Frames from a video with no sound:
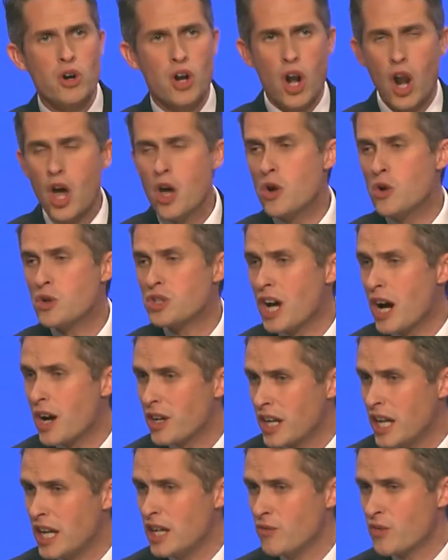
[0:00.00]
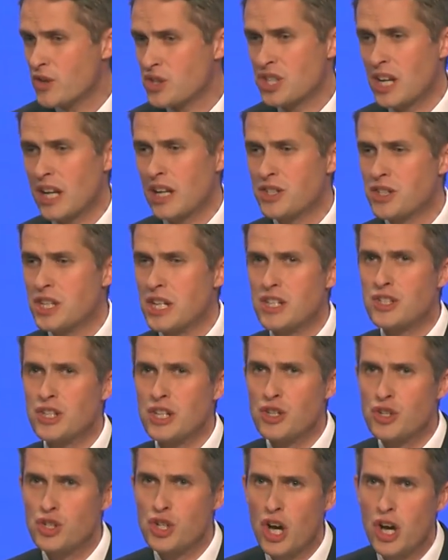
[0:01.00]
close our key facilities
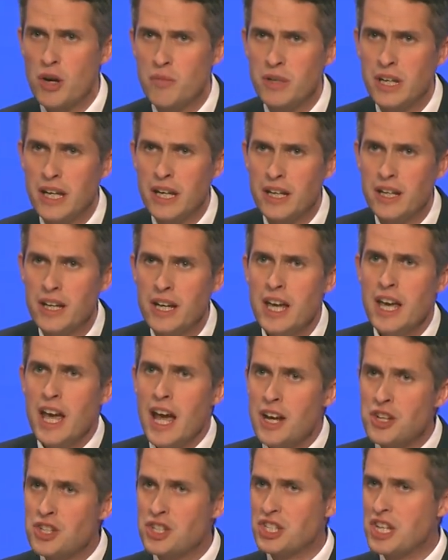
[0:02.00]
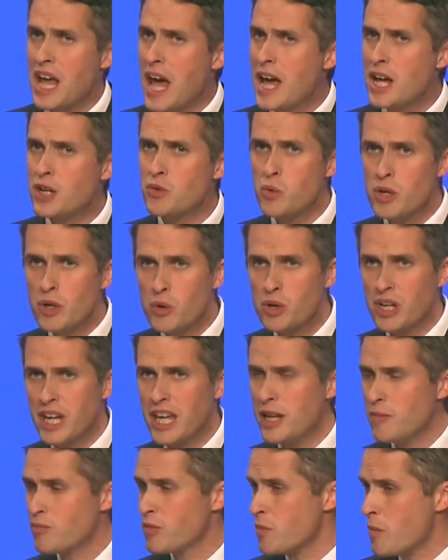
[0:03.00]
in Germany. Instead, we'll
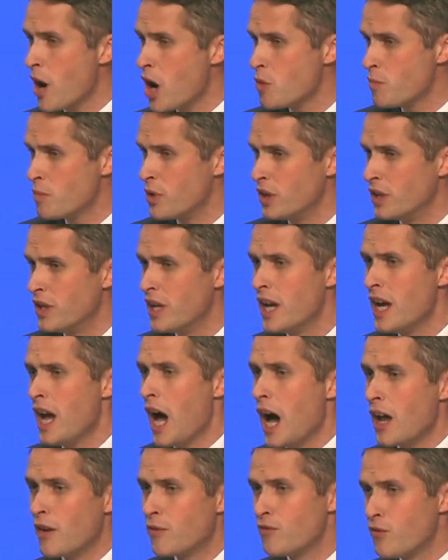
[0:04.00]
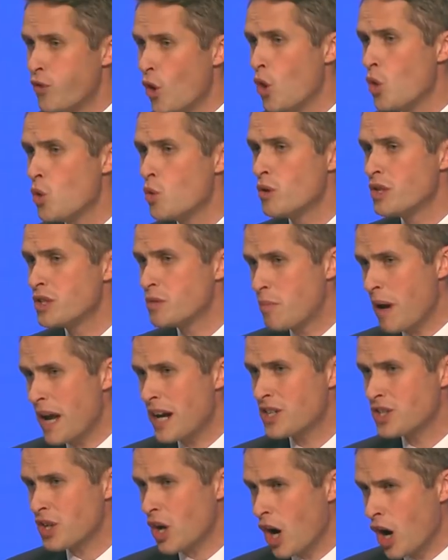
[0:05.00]
keep them open and forward
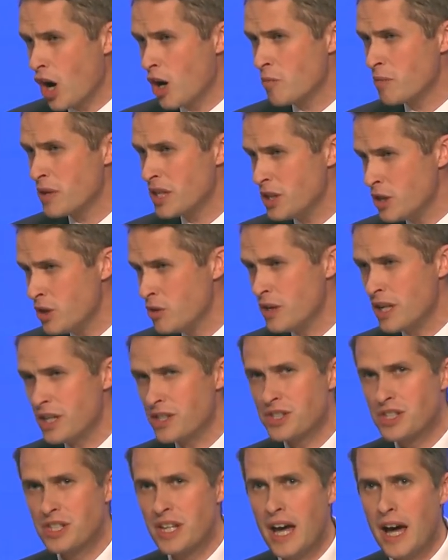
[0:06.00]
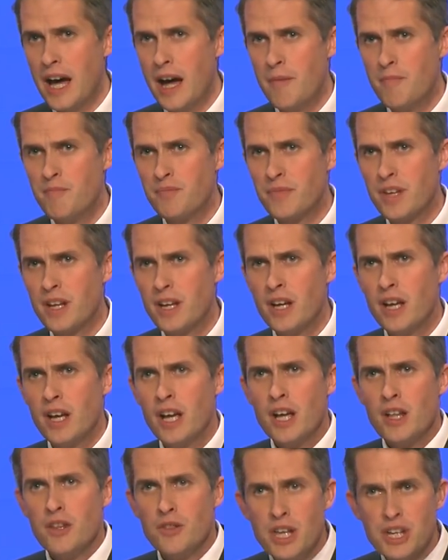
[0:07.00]
base army units there.
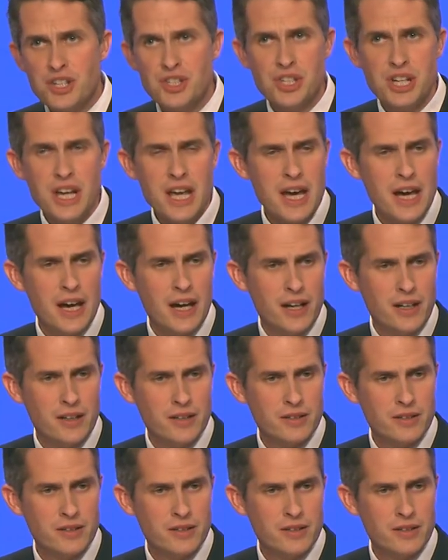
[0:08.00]
This year,